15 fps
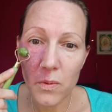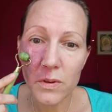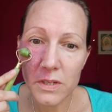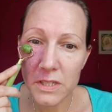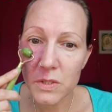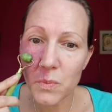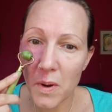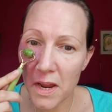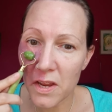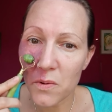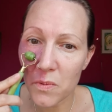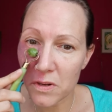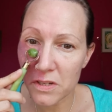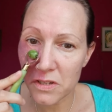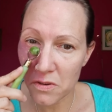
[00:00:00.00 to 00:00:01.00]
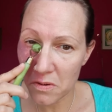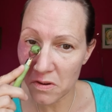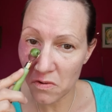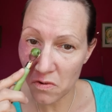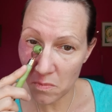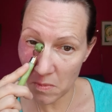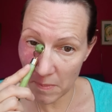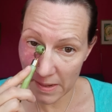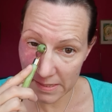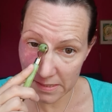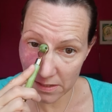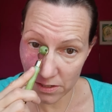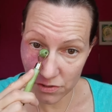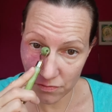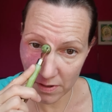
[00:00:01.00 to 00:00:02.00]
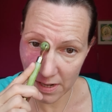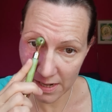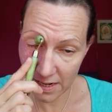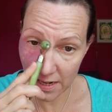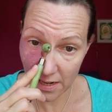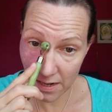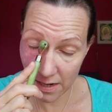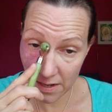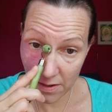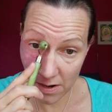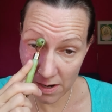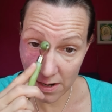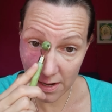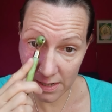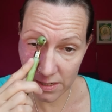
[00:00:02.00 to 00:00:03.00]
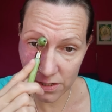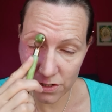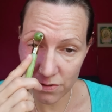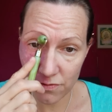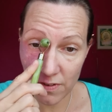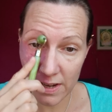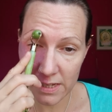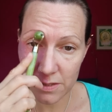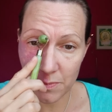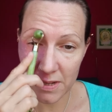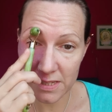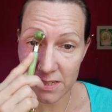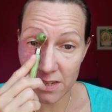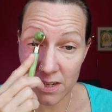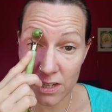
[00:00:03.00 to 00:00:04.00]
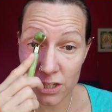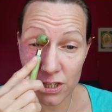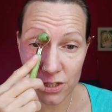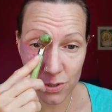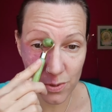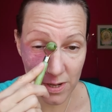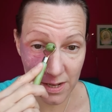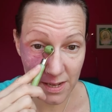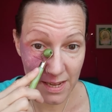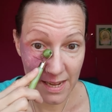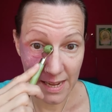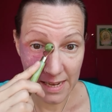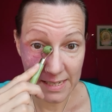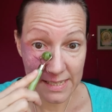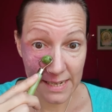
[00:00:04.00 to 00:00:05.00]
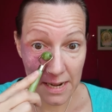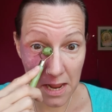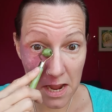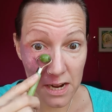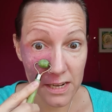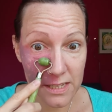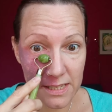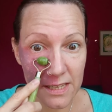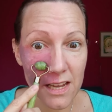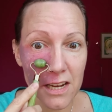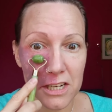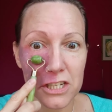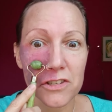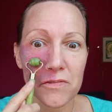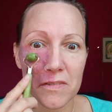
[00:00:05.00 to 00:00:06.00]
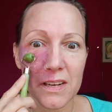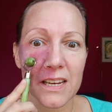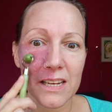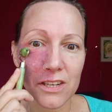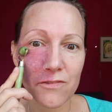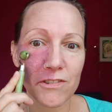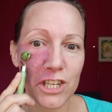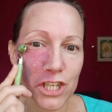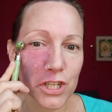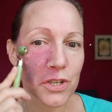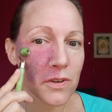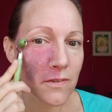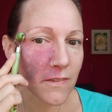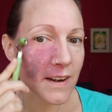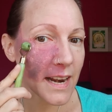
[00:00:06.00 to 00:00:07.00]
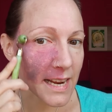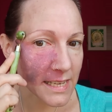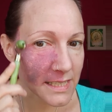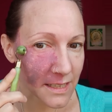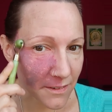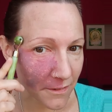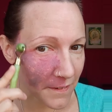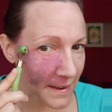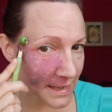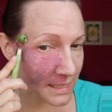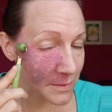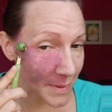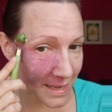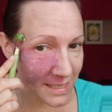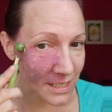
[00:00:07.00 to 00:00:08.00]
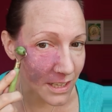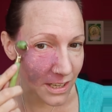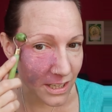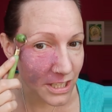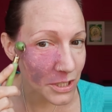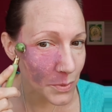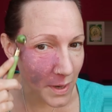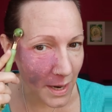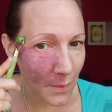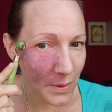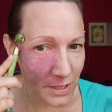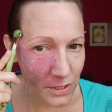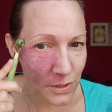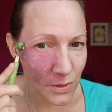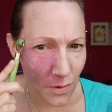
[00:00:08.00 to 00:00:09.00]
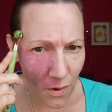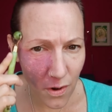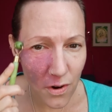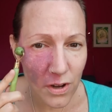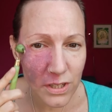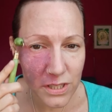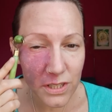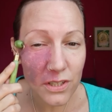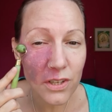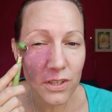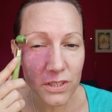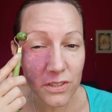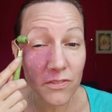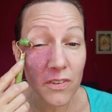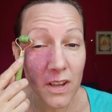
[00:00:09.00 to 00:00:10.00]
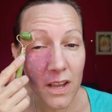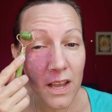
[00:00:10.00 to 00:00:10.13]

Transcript: Just where you would do a normal massage, really. I like to do face massage. I do a deluxe luxury rejuvenating face massage where we do lots and lots of